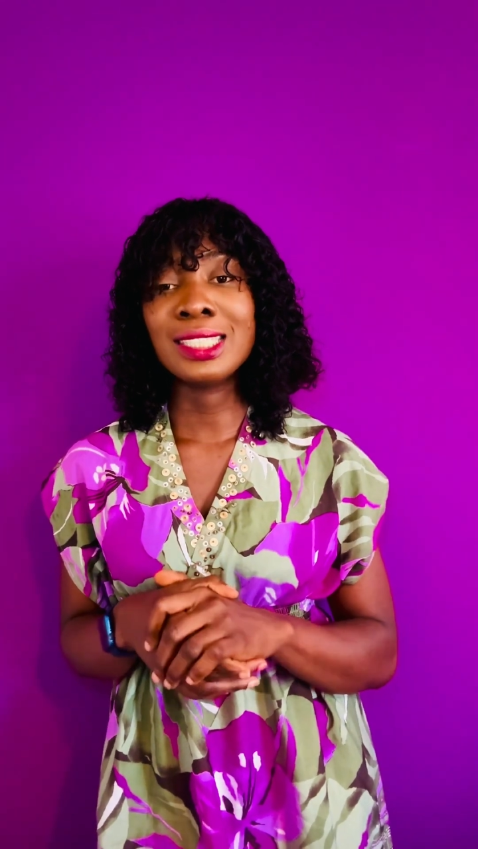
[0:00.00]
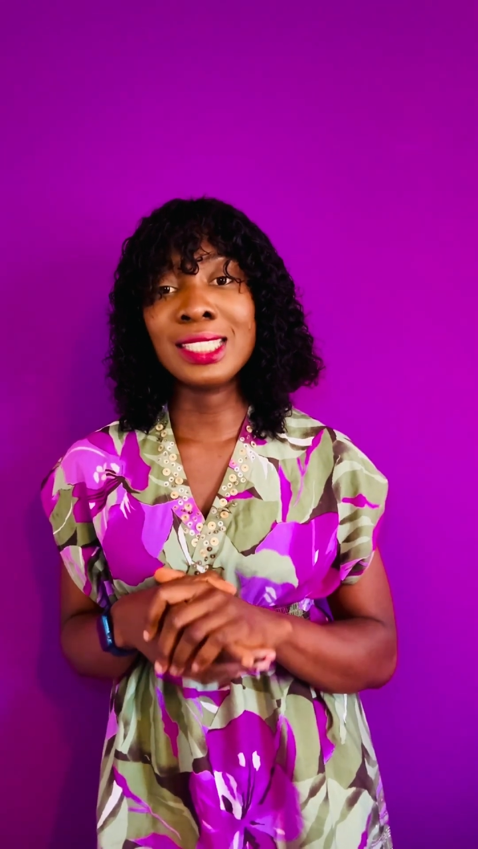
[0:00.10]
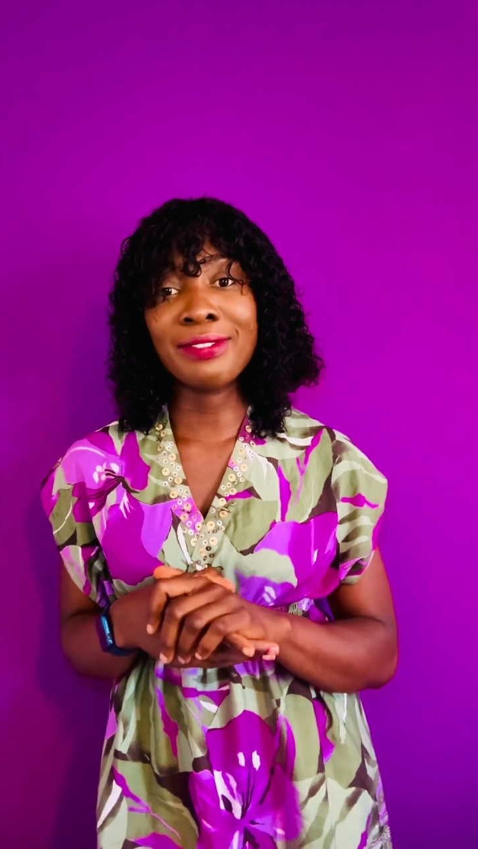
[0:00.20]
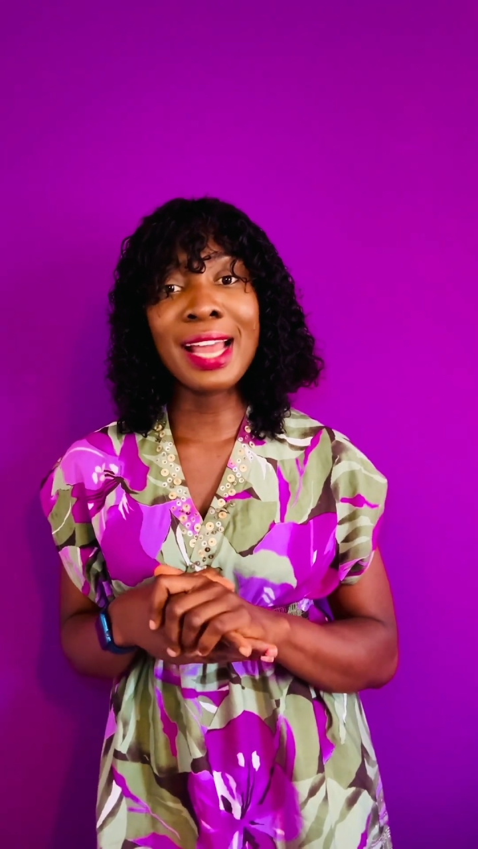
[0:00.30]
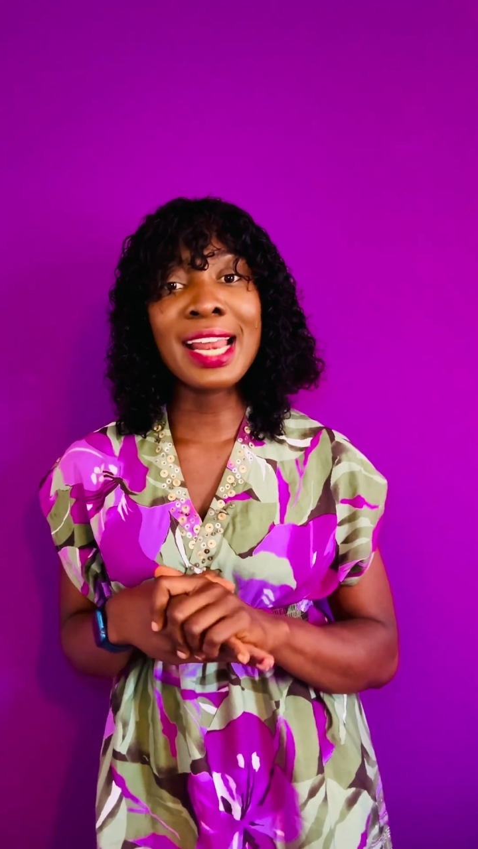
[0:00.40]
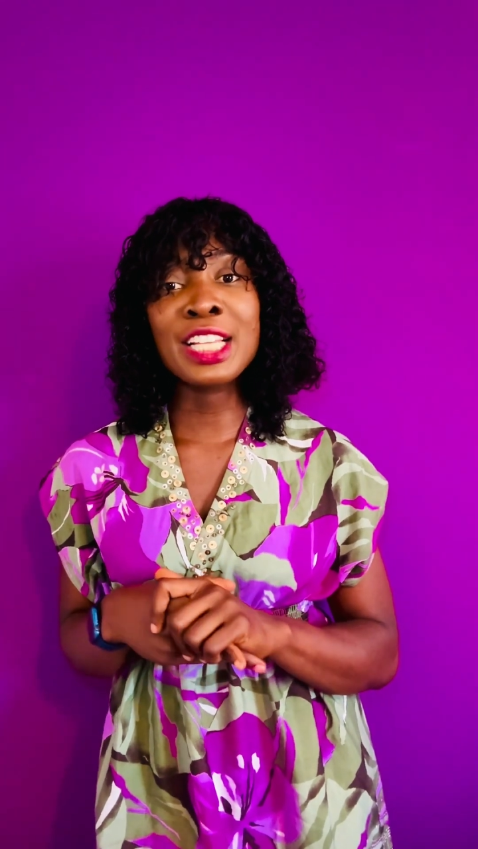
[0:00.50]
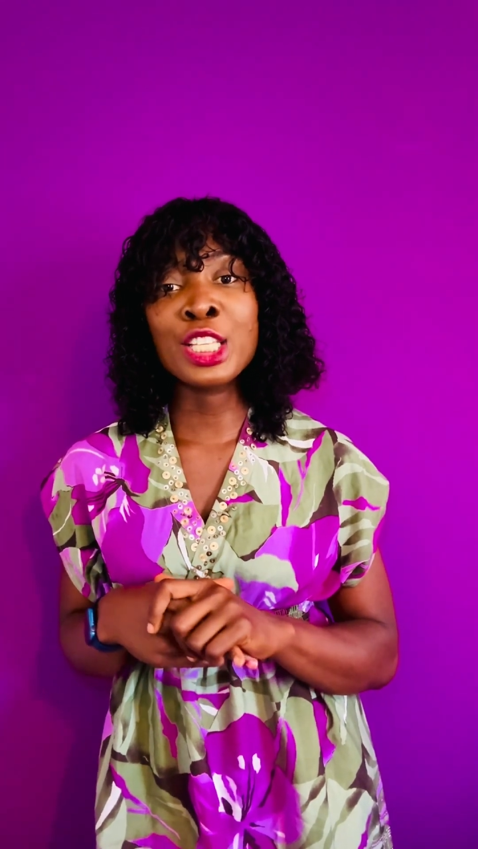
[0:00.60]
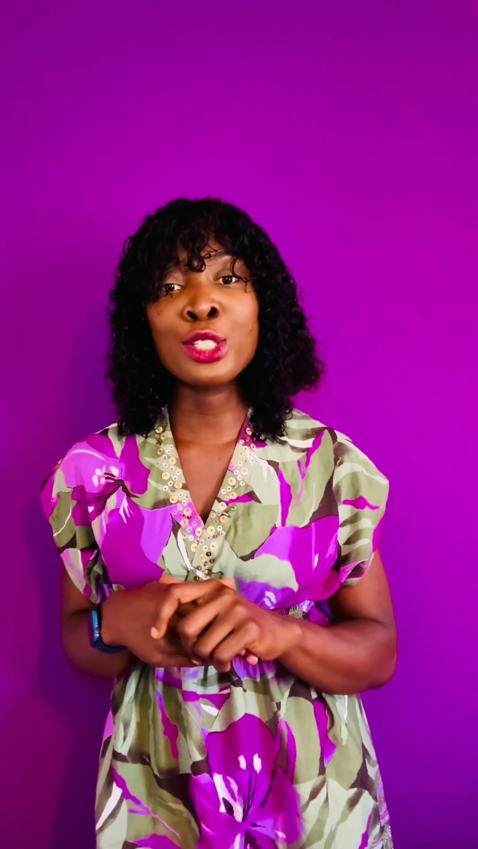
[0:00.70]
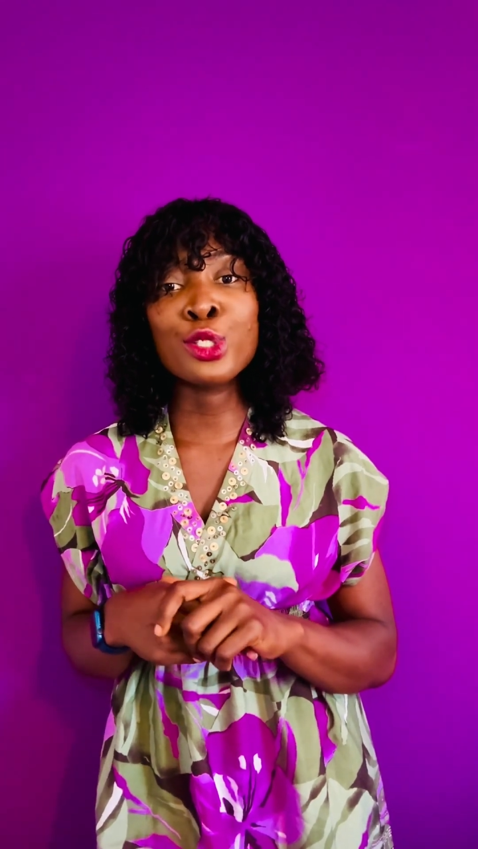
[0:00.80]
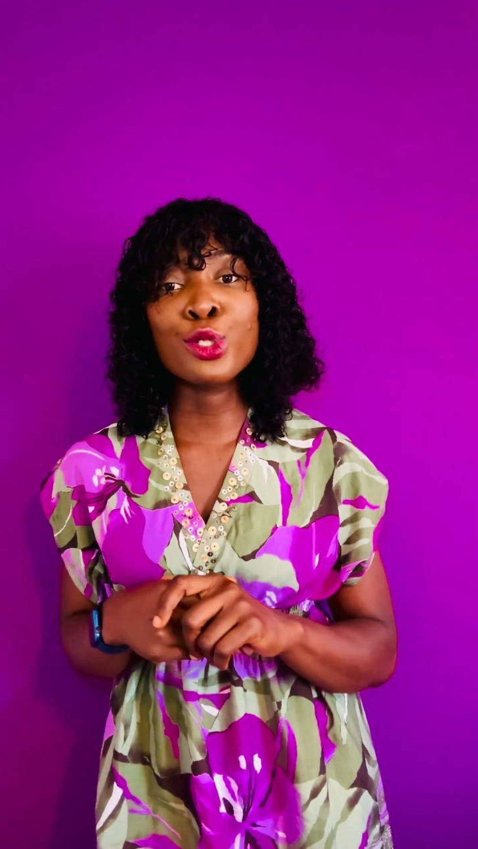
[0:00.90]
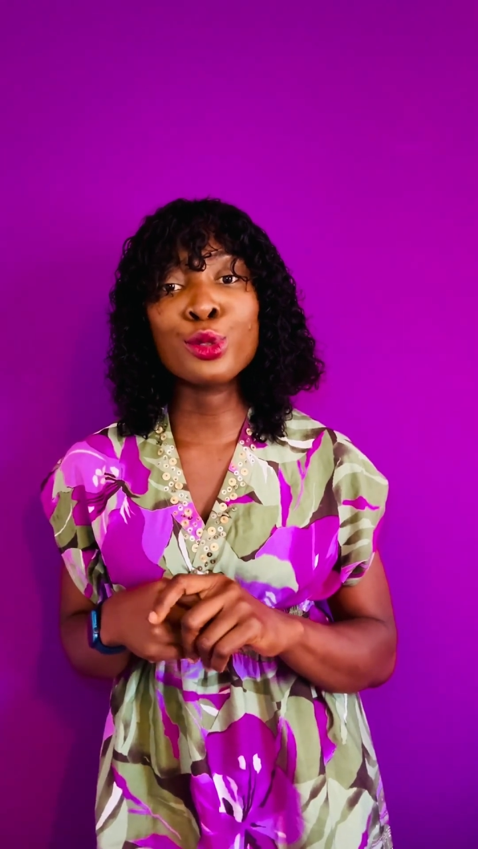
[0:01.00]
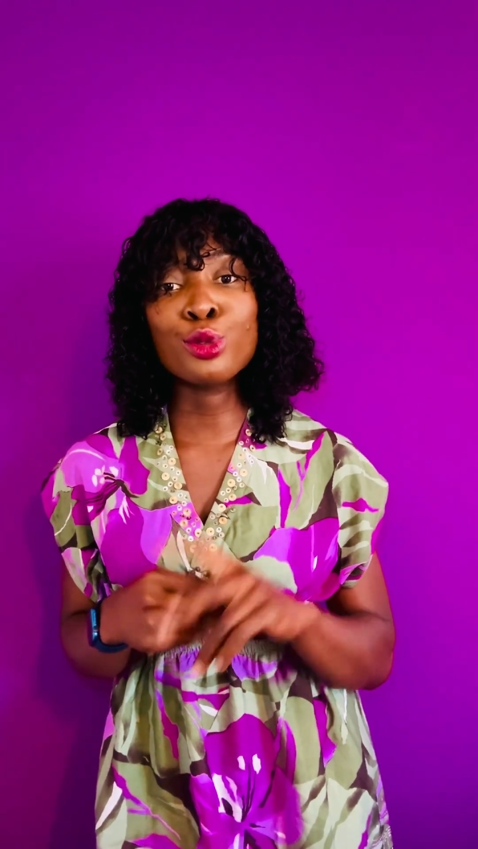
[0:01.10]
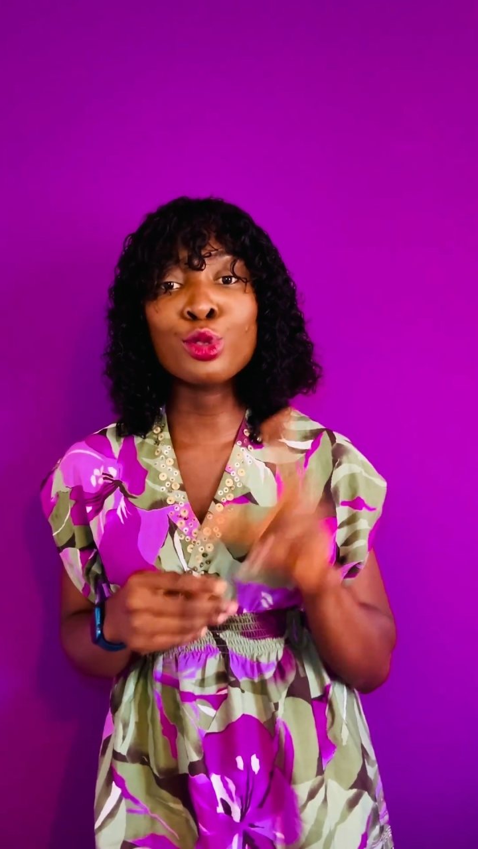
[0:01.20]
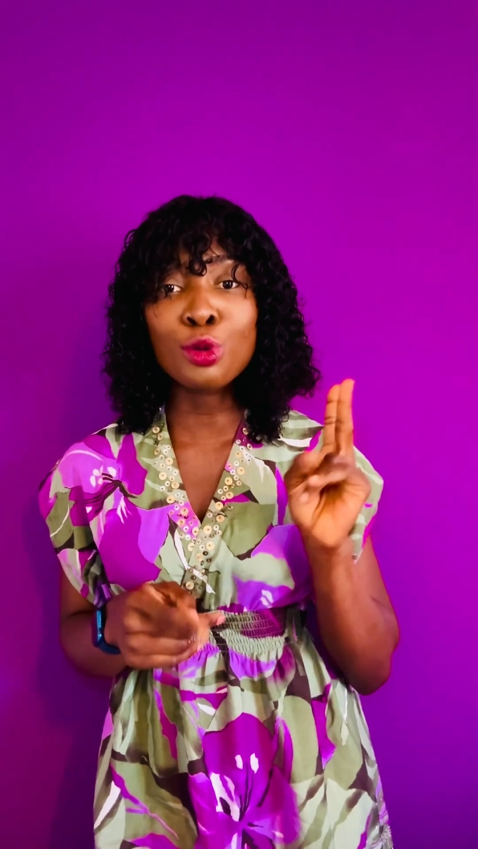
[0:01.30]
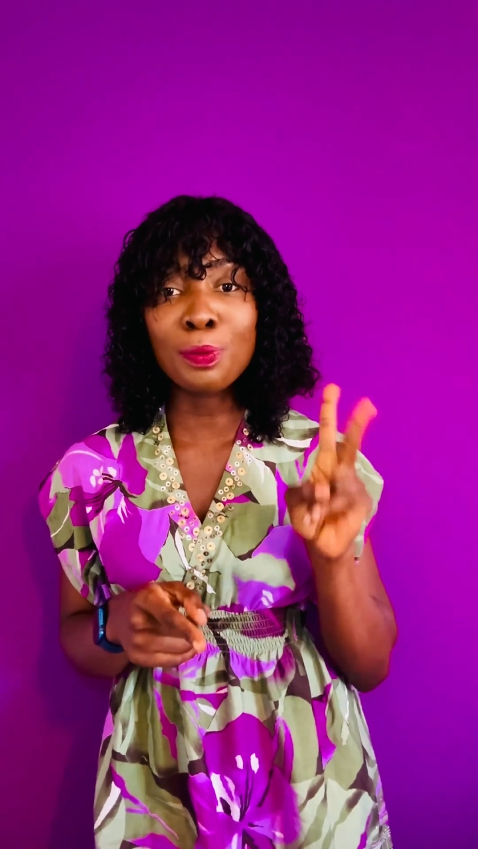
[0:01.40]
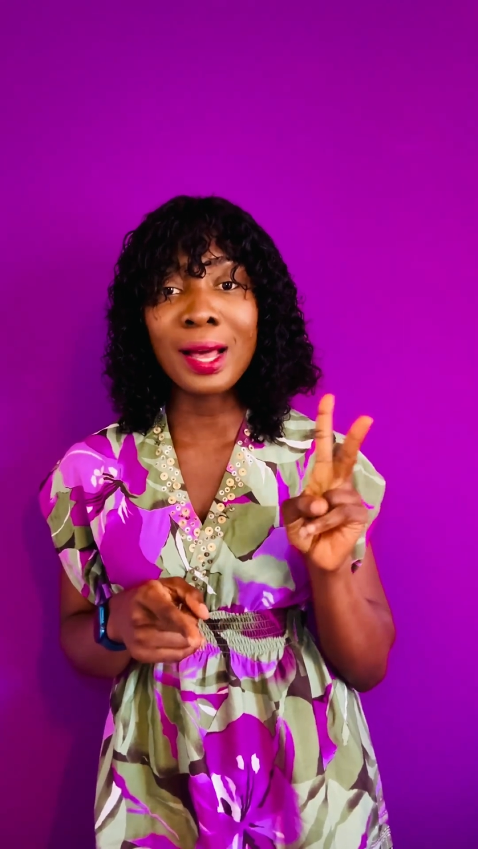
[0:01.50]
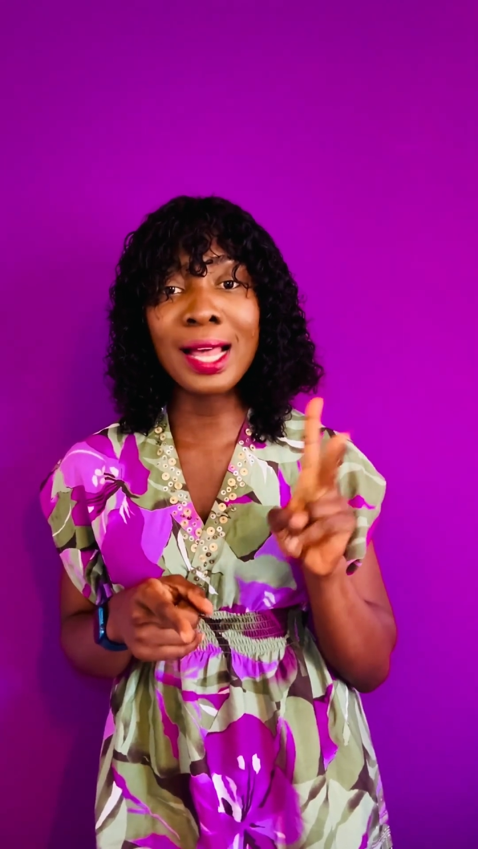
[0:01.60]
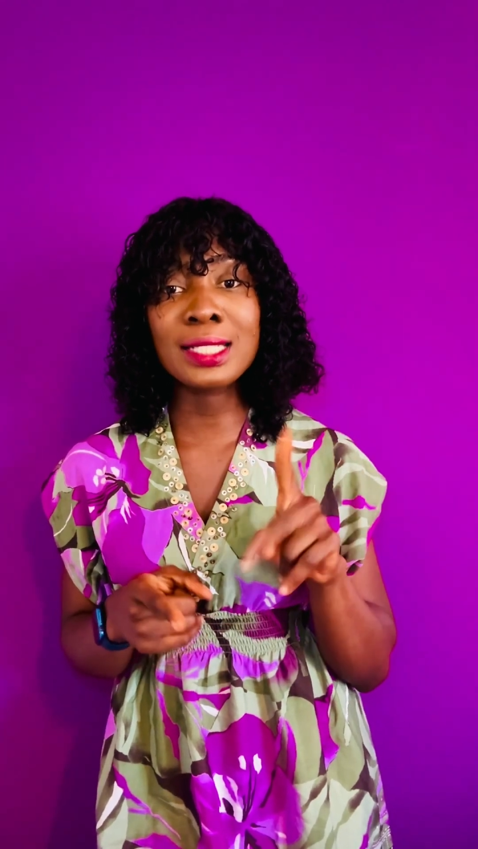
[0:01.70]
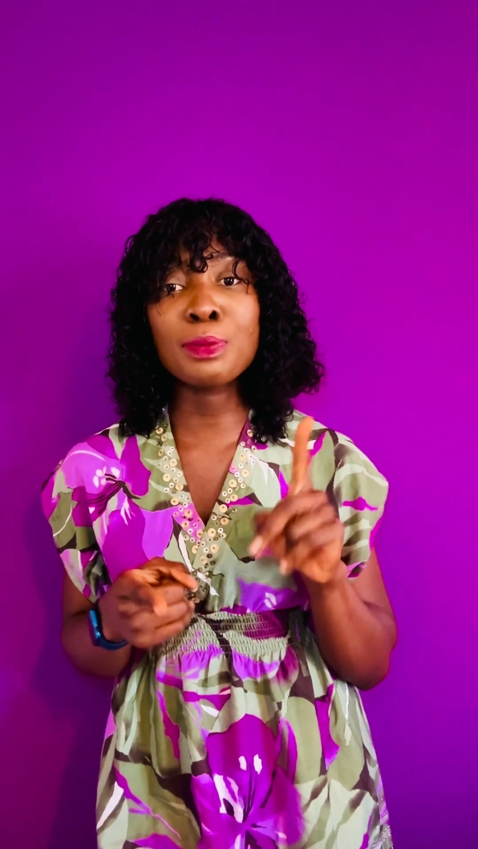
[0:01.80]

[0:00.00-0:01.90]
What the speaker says: divided into two parts,